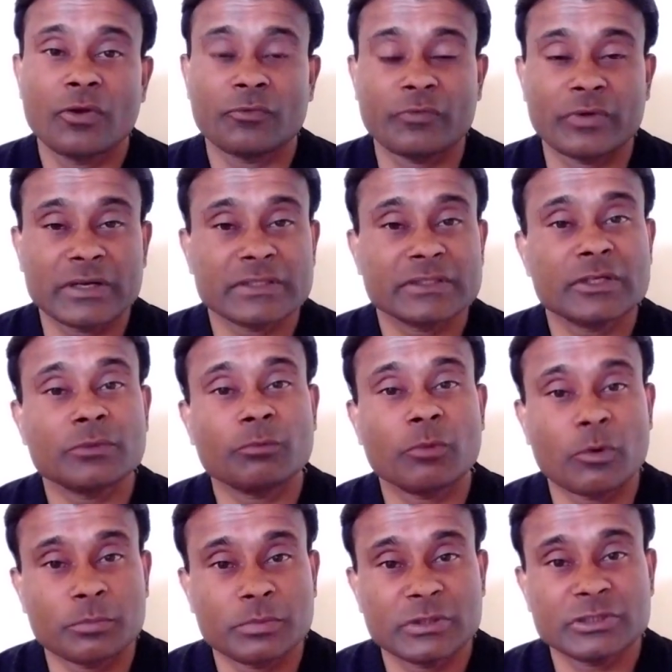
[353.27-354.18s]
where the
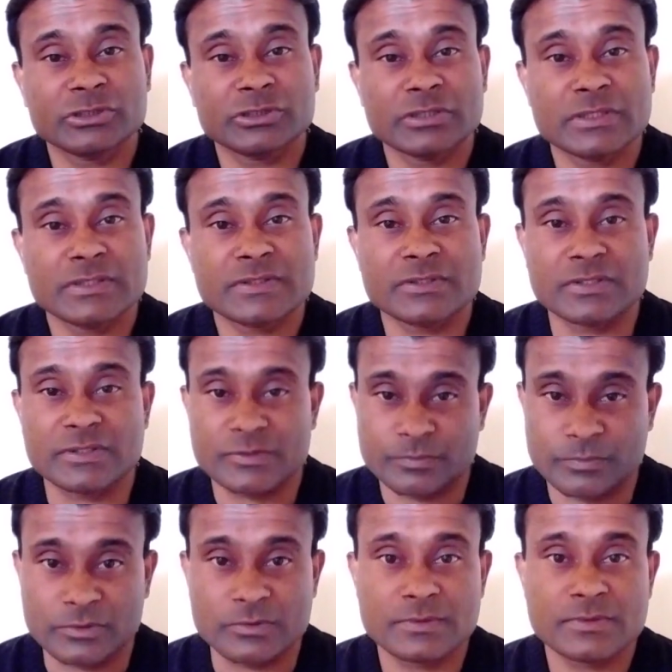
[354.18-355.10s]
population is
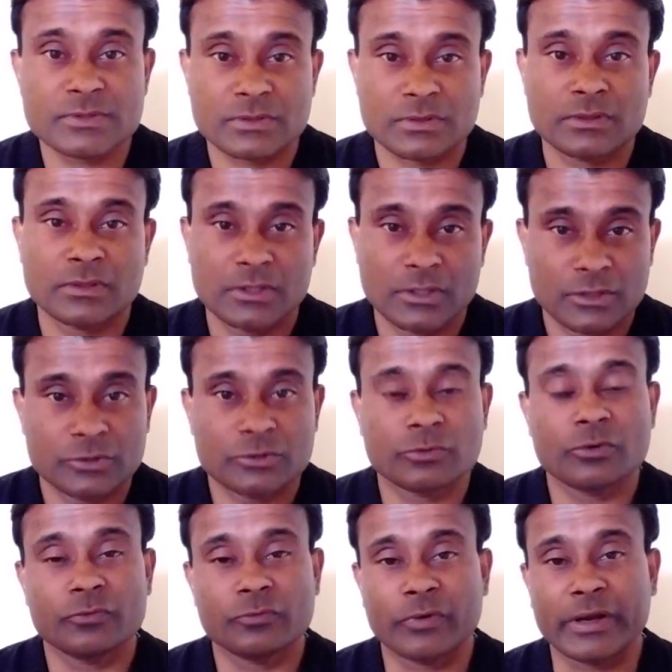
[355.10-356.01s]
dispersed
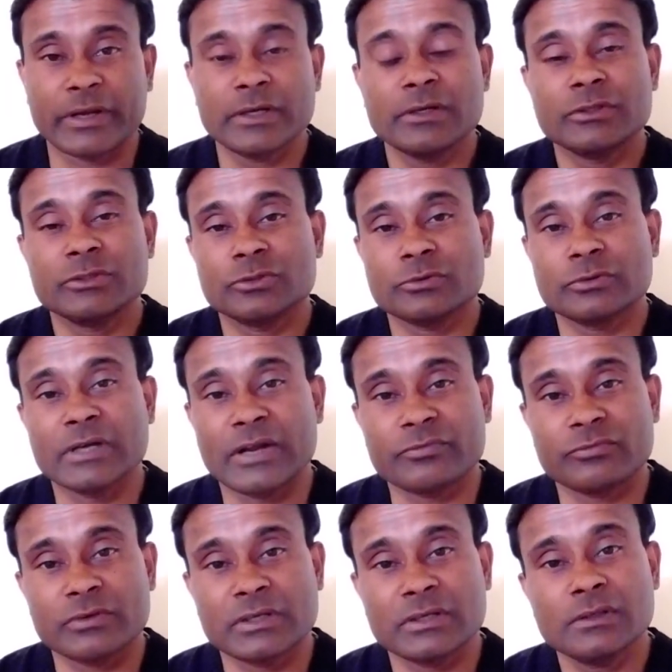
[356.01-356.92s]
to a wide
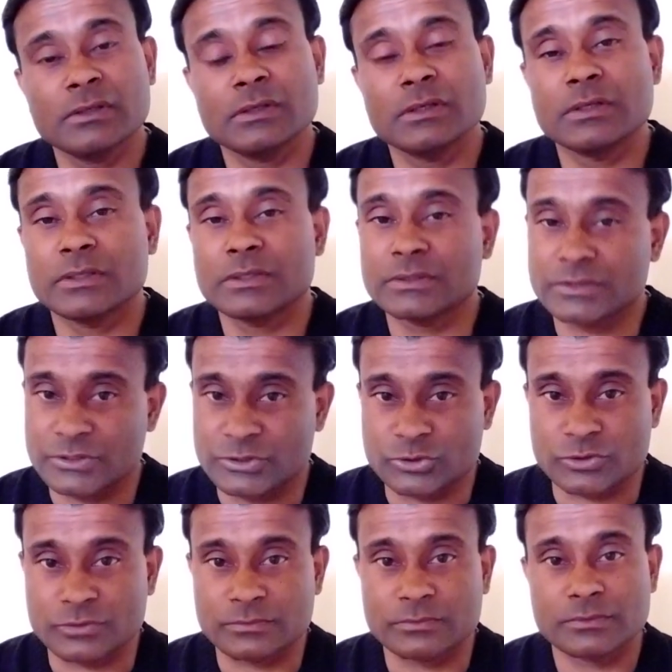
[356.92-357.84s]
geographical
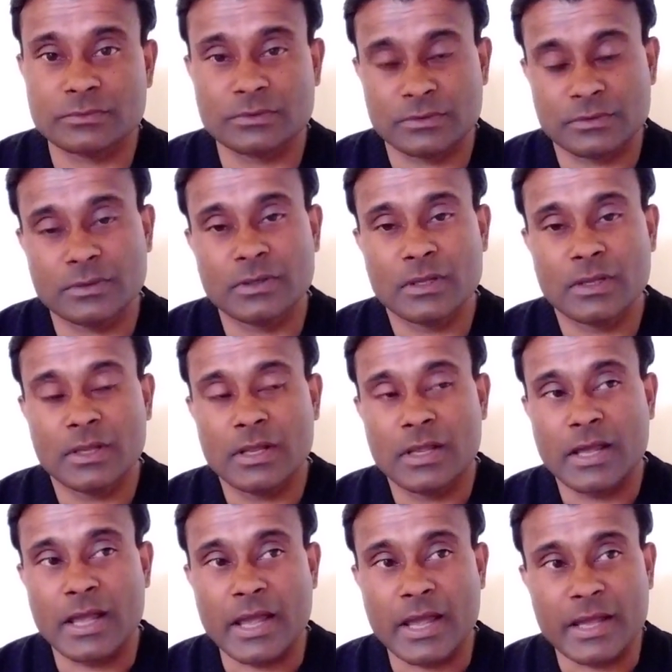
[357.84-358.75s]
region
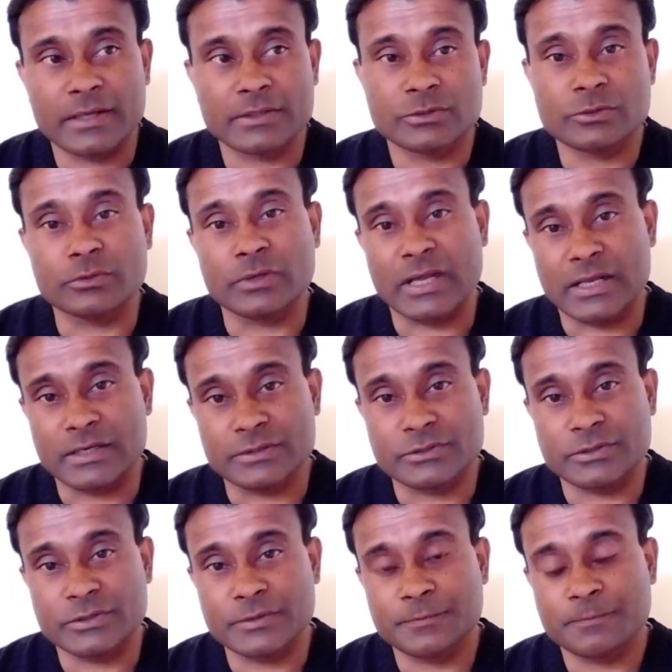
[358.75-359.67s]
and
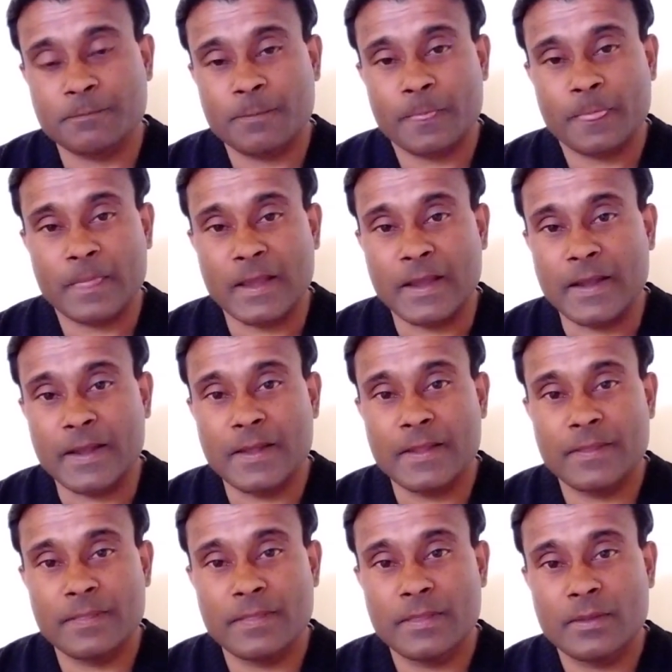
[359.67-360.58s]
locality.
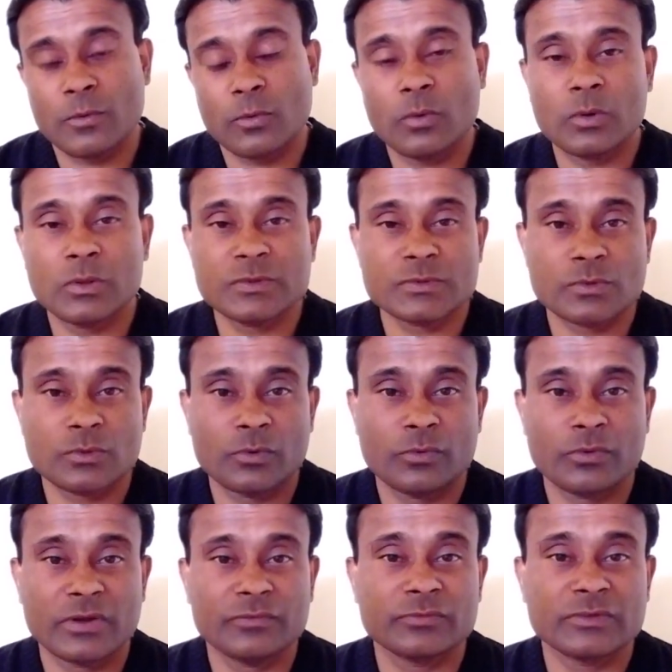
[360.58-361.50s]
And
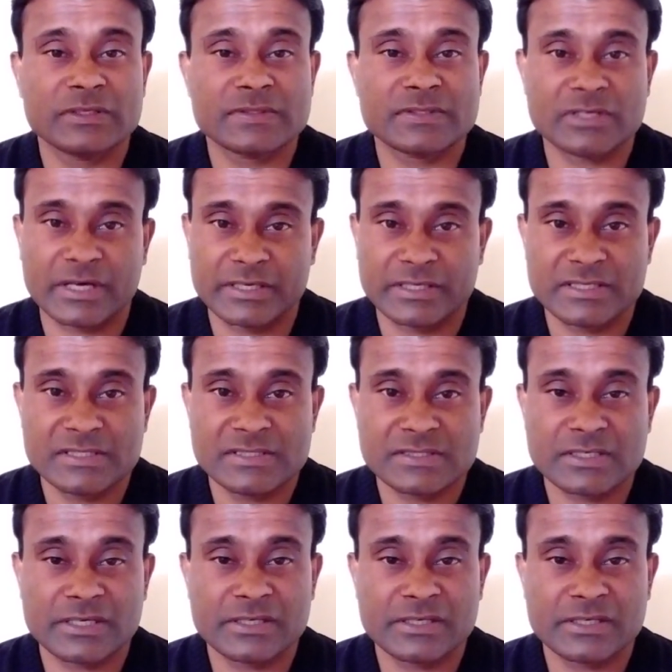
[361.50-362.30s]
also, if the study is